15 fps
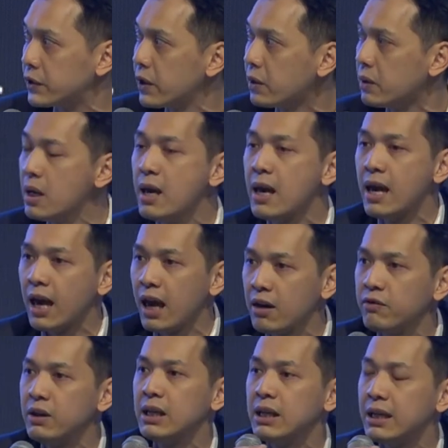So
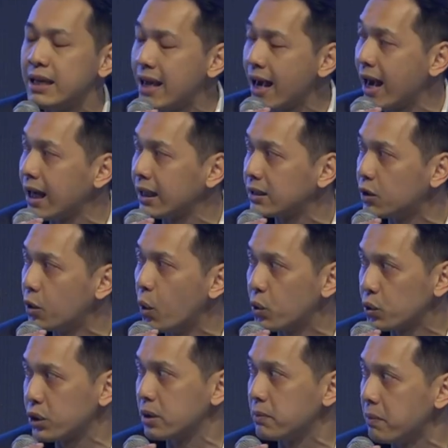having that
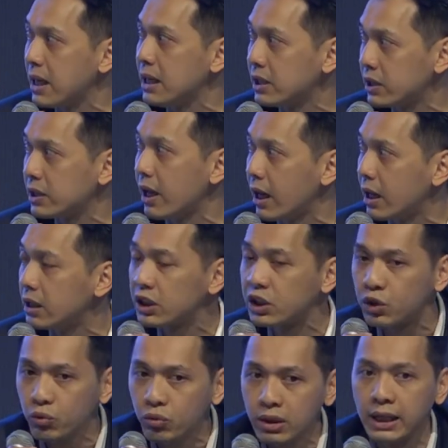culture base there,
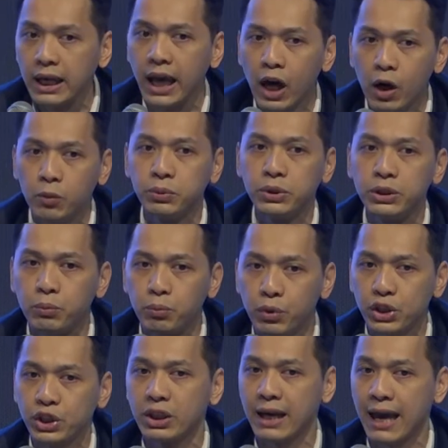it's really helped to
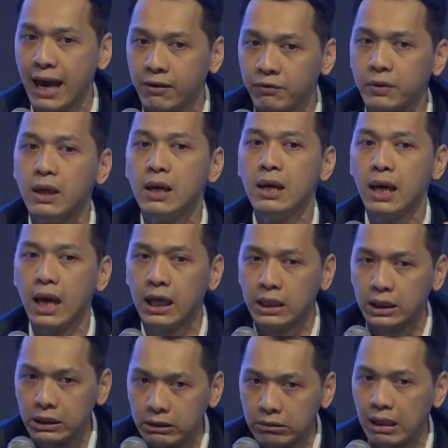bridge the gap
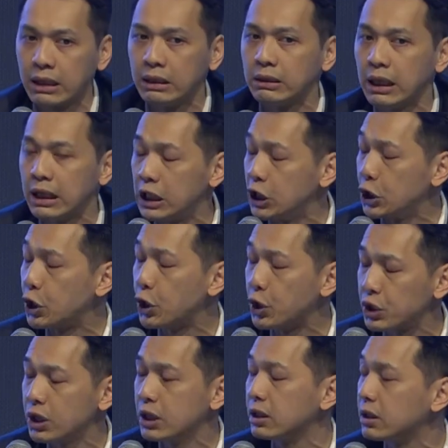and
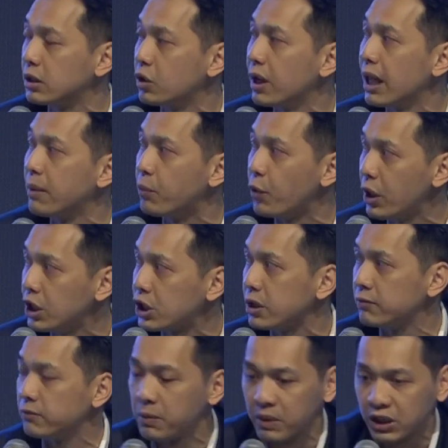encouraging the
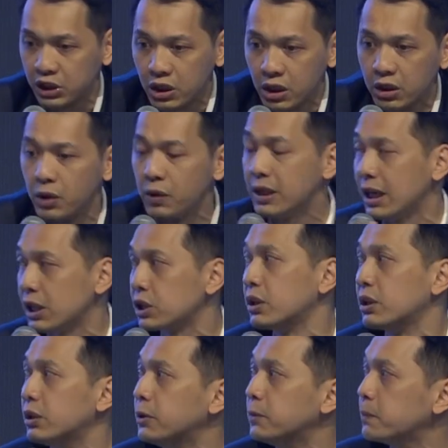collaboration from internal and external.